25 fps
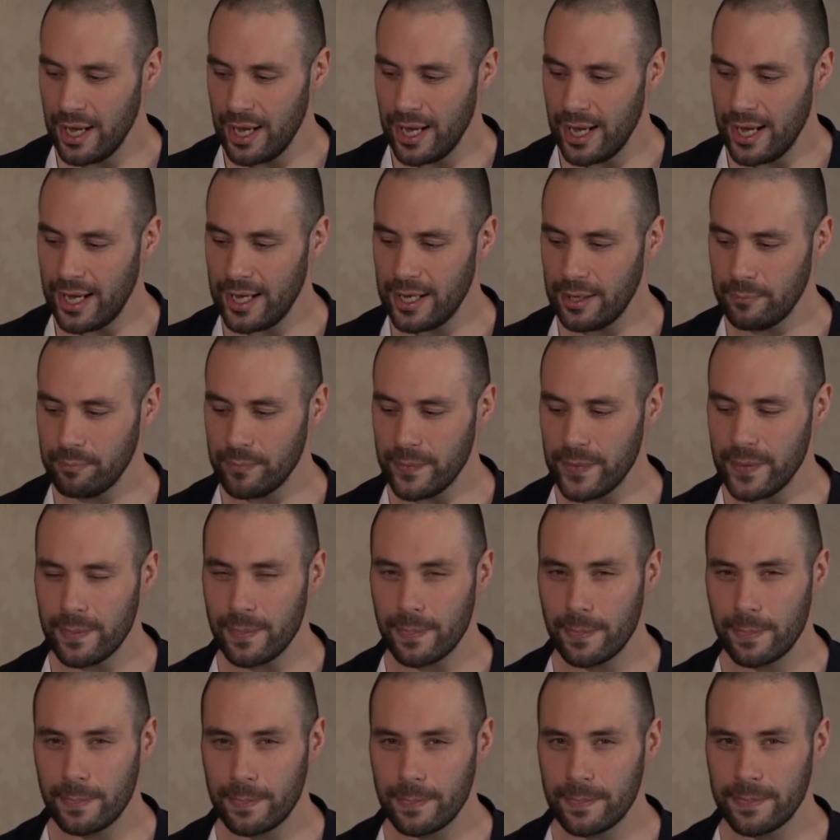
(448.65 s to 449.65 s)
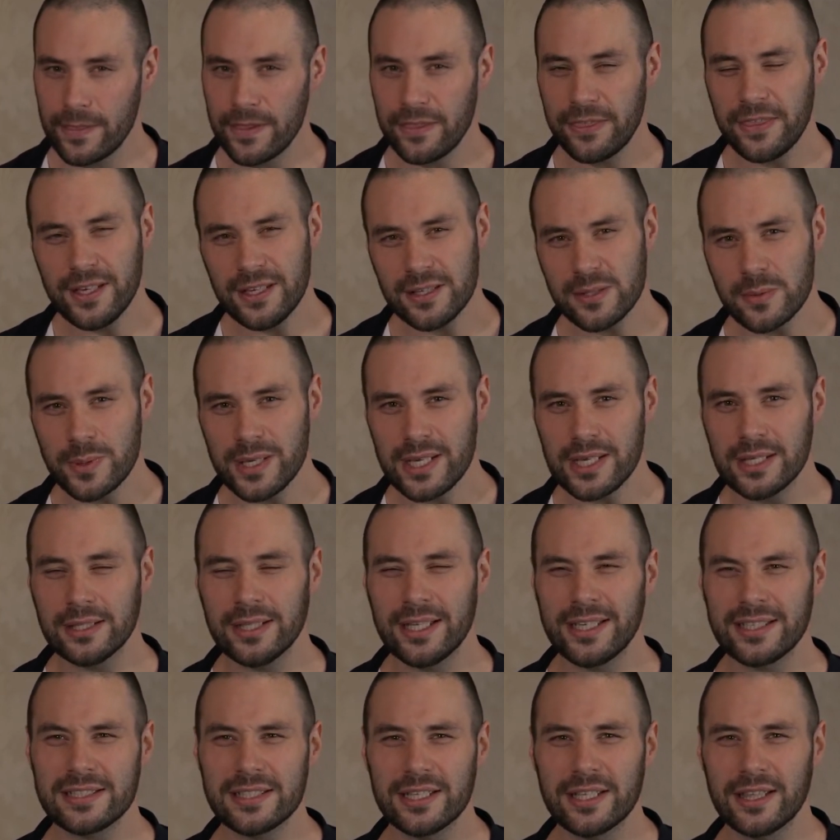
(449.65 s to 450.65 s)
The things we
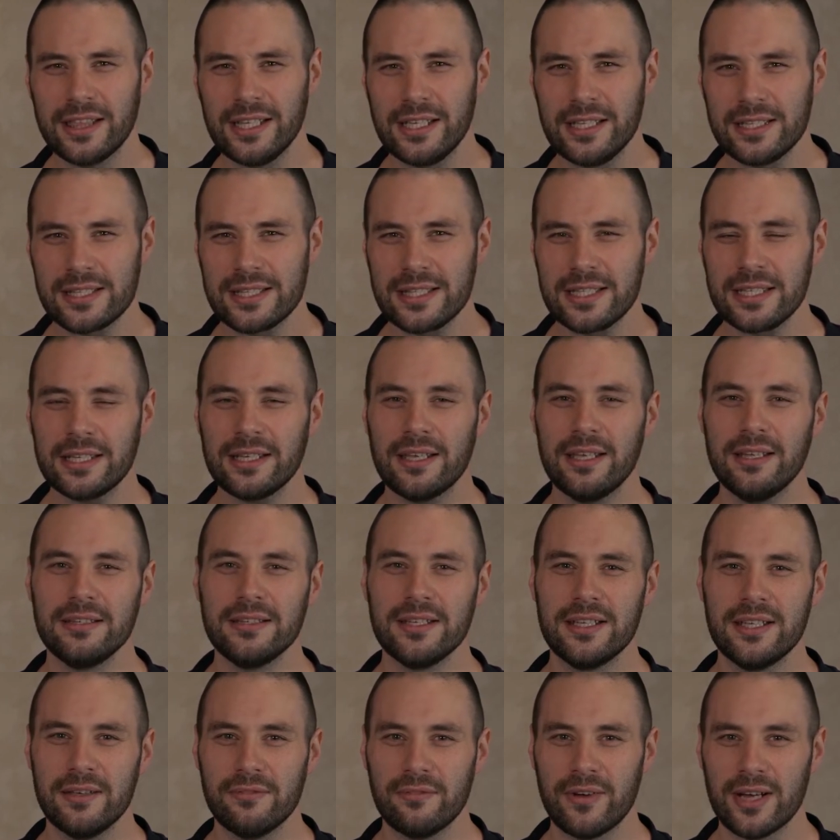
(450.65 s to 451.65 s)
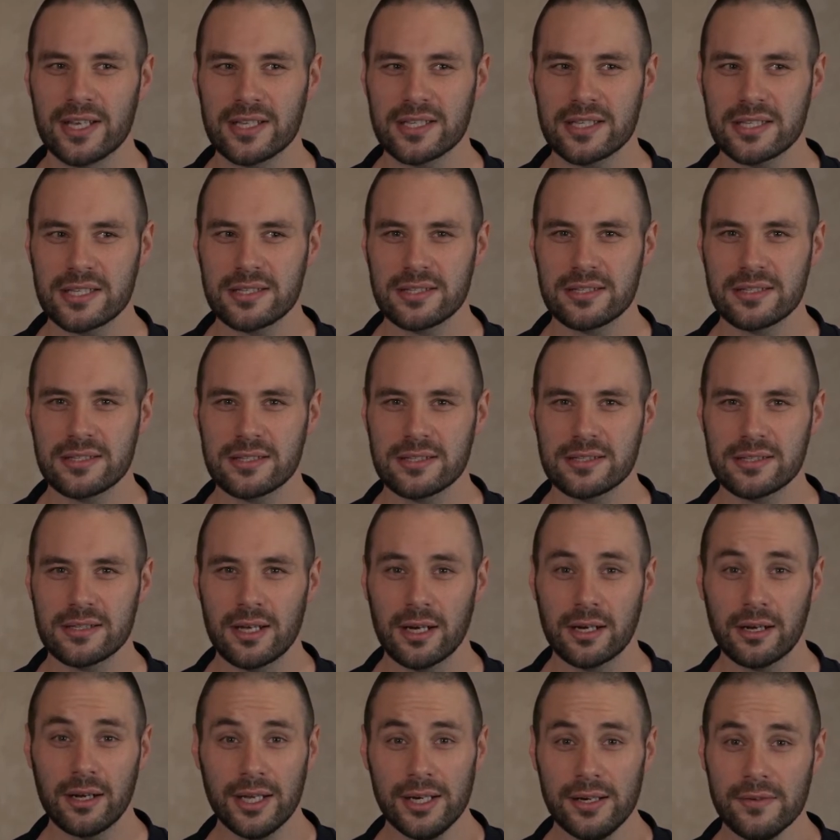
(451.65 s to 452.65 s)
collect are things that can give us
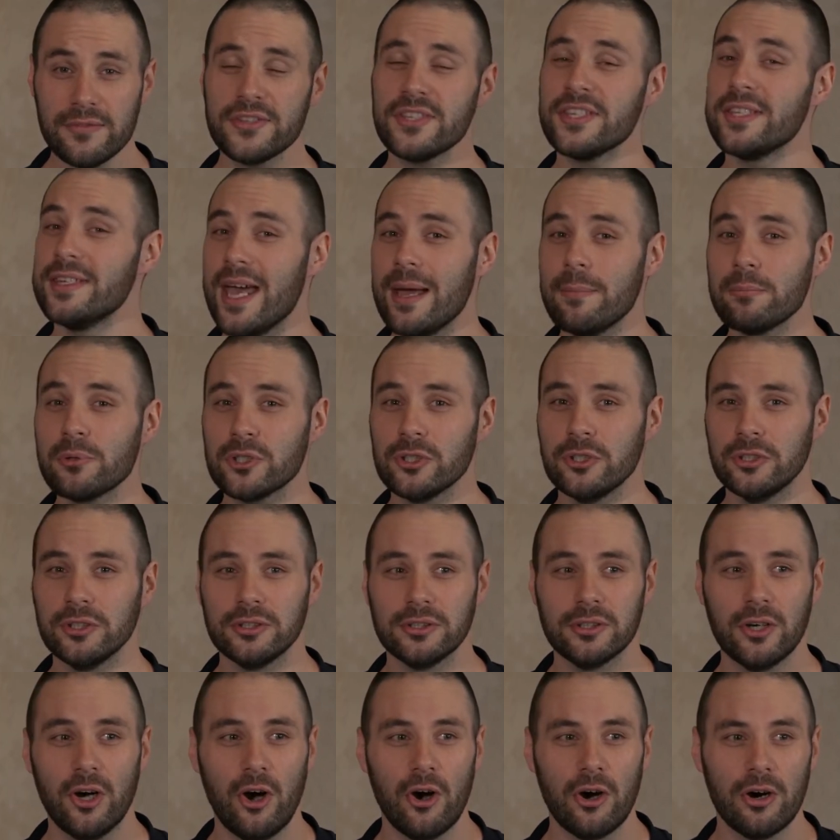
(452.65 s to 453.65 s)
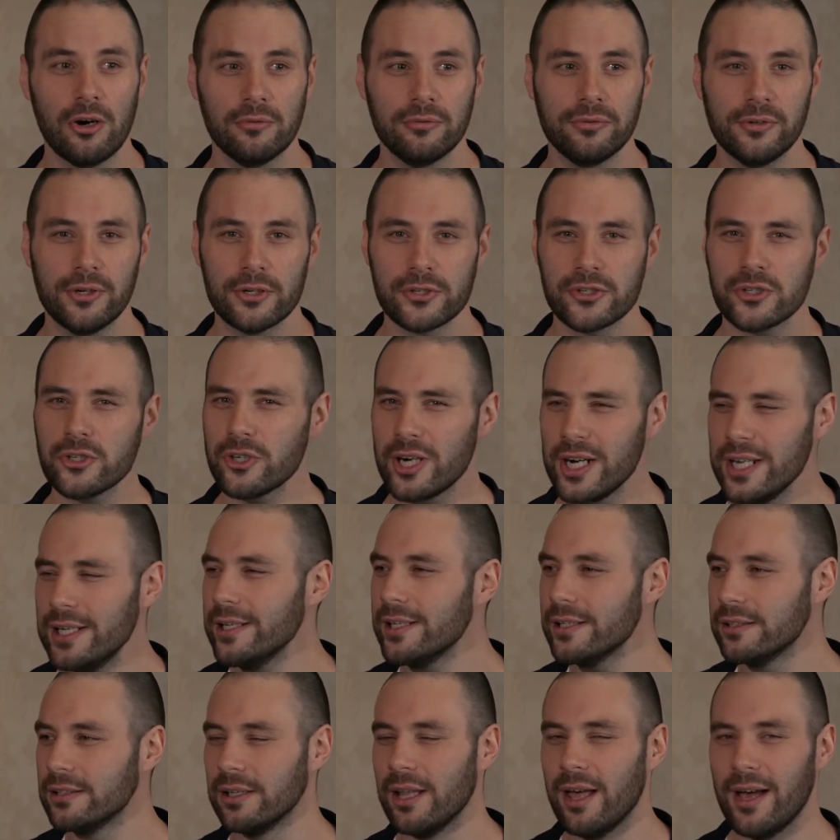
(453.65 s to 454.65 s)
a kind of snapshot of
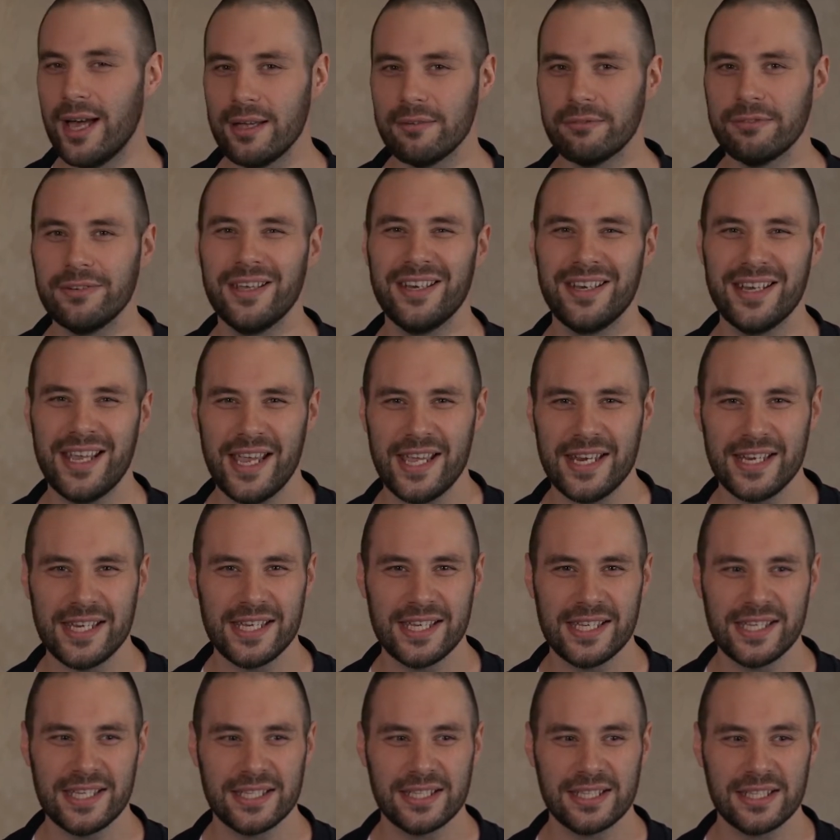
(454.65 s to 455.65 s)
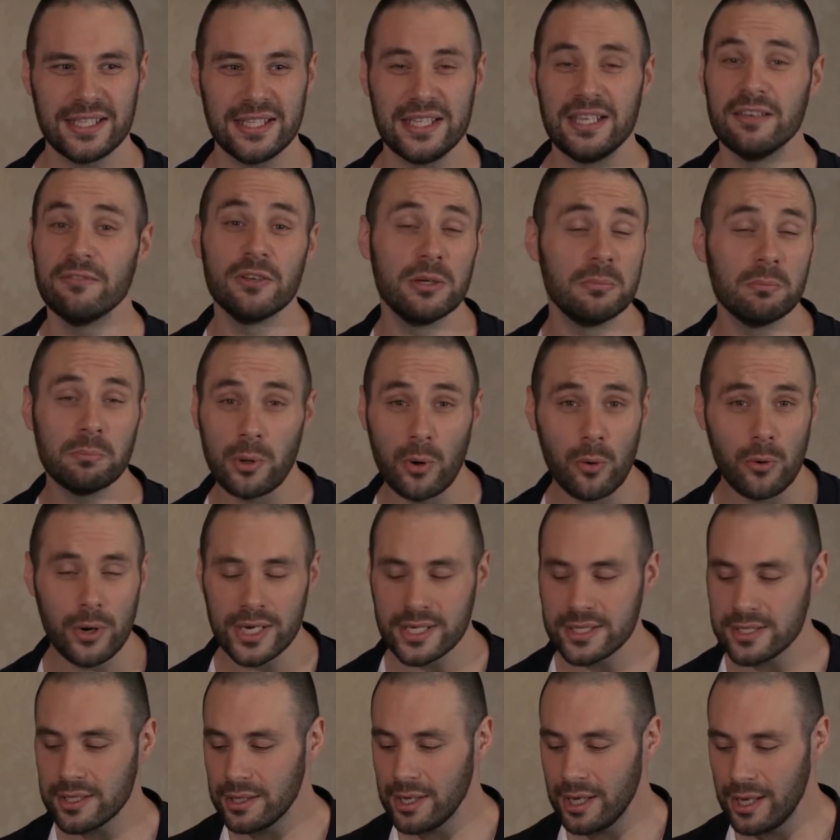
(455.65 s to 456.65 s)
Australian life at any given
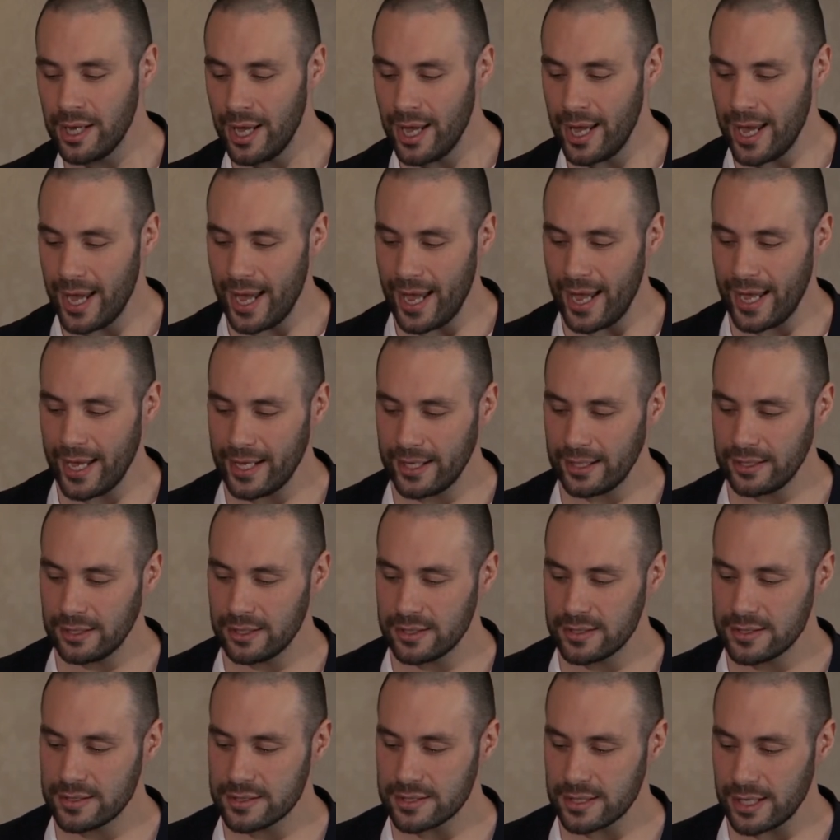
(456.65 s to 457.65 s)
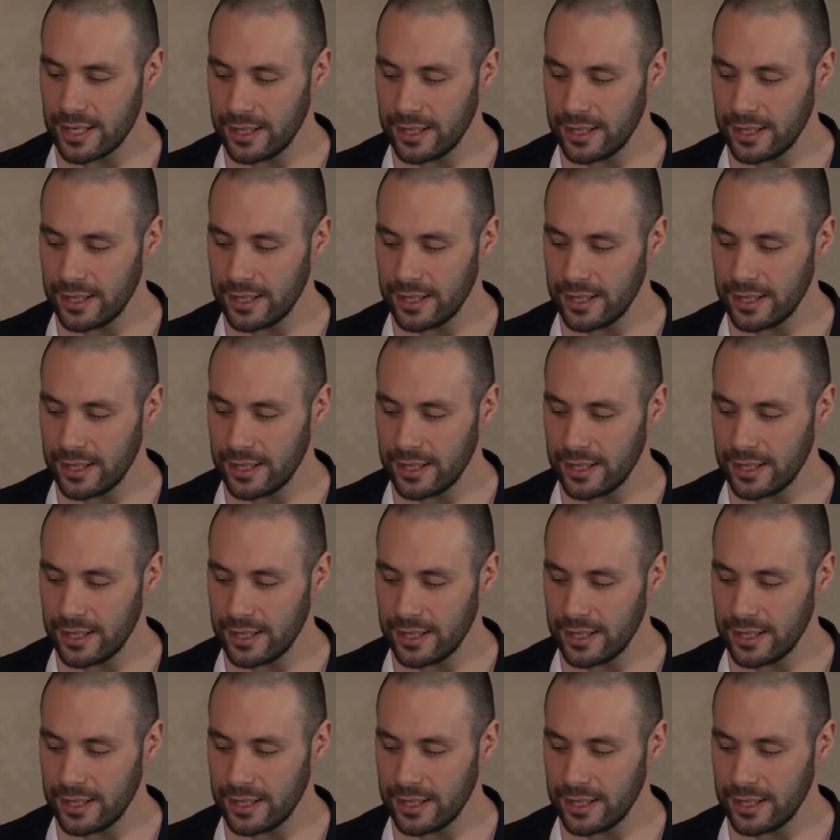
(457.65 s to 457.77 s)
point. And